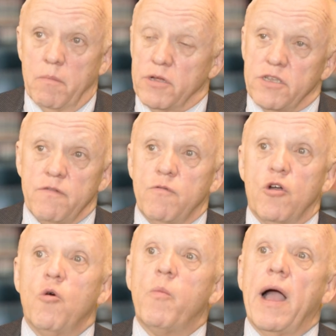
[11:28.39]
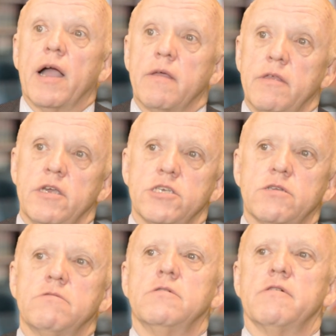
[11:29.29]
But you go back in the
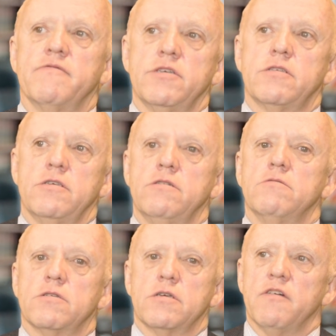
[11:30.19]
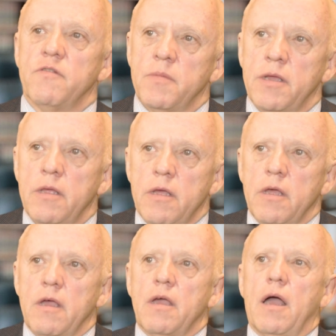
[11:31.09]
history of at least the U.S. government
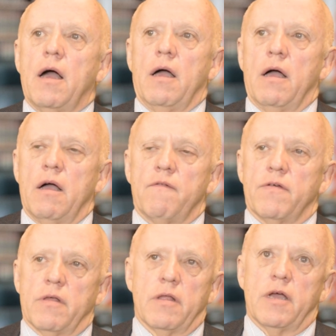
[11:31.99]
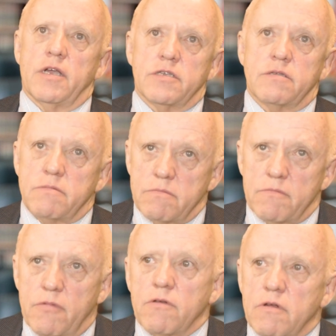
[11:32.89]
for the last
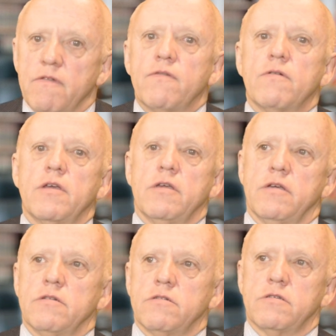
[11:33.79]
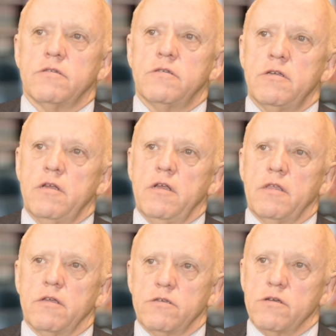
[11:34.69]
30, 40 years,
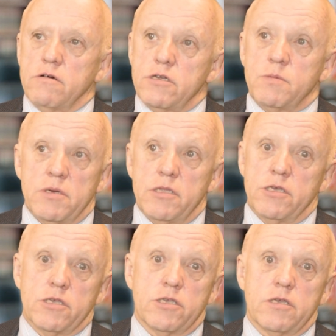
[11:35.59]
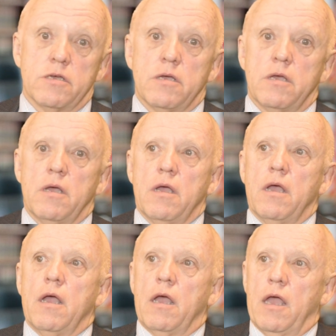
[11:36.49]
there's always been this
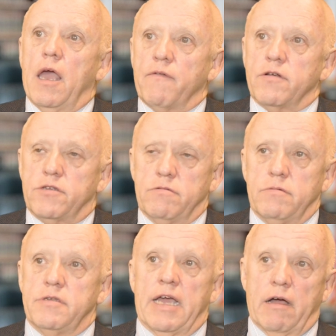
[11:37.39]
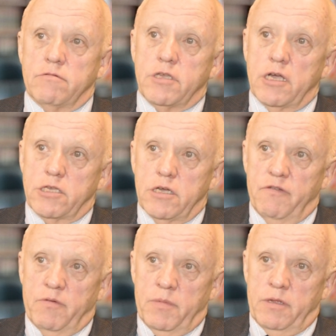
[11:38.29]
effort to downsize
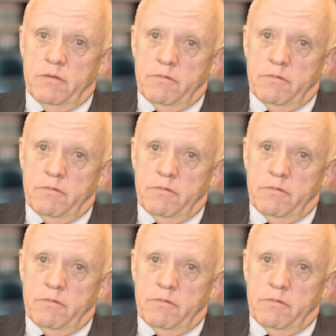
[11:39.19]
government.